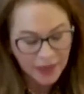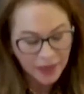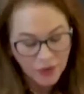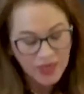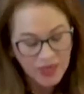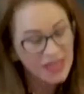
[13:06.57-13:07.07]

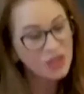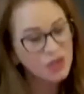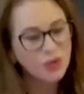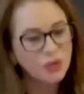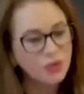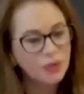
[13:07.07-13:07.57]
The
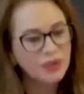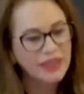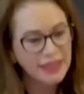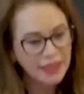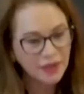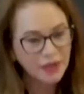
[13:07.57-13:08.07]
issue
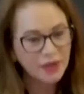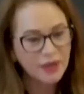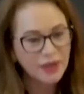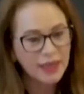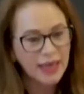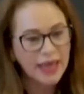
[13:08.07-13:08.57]

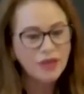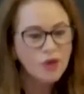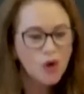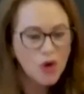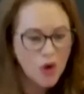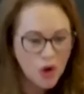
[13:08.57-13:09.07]
here and
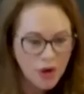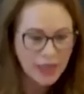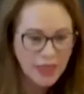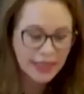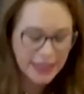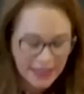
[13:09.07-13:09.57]
the
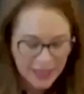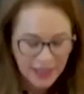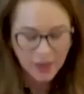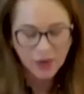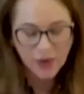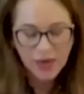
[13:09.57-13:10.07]
learning
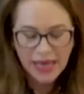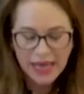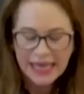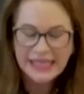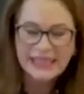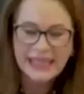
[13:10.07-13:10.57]
here
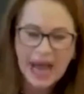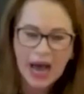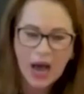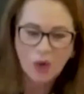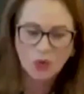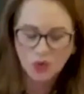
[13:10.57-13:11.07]
is
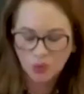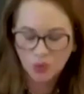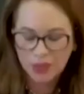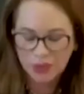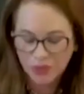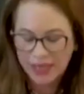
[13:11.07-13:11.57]
how to
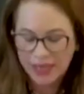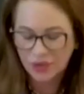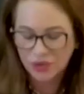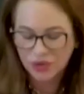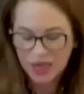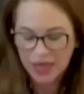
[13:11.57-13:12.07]
address the
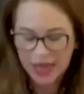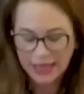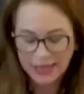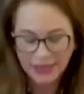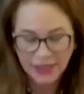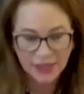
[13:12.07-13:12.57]

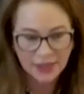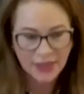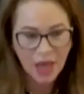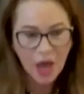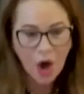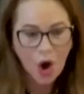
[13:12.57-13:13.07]
challenges
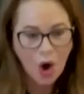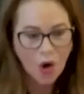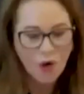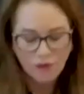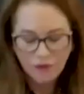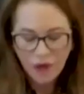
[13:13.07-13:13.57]

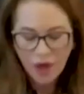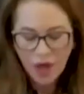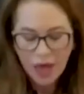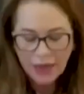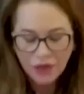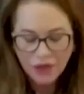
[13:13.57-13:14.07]
of
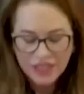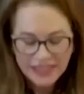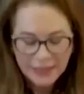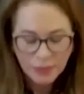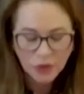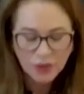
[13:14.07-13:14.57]
the
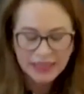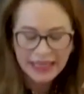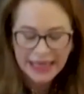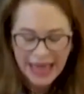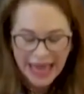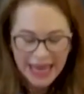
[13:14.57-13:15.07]

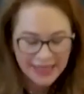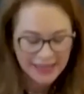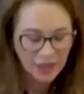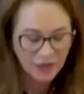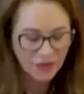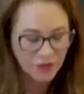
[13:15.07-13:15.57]

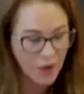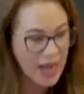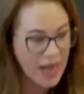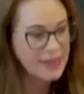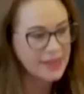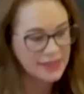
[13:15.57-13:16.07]
simultaneity of
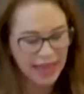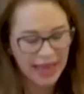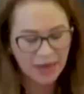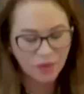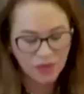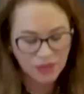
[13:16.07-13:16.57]
crisis
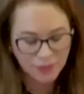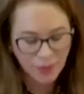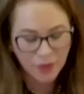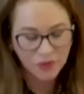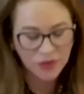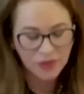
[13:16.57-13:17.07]
and
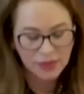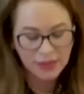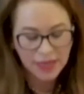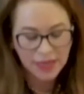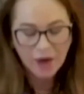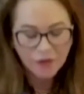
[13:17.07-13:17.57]
responses
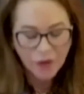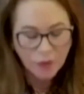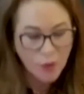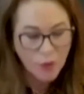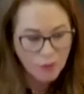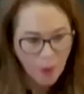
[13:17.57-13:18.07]
from
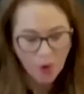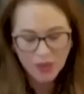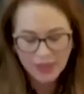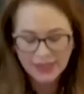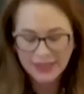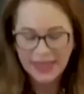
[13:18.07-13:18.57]
the
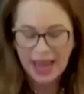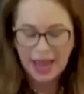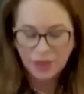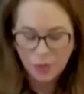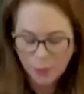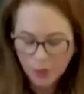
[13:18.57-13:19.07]
policy
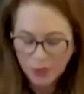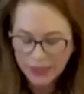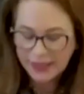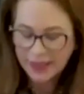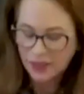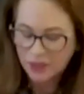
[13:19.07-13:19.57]
and the
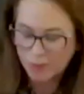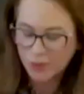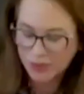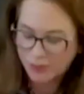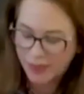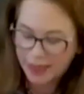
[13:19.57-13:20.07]
political
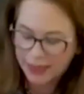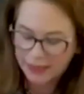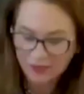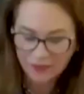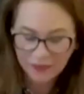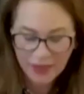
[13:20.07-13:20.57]

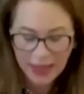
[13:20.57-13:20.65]
perspective,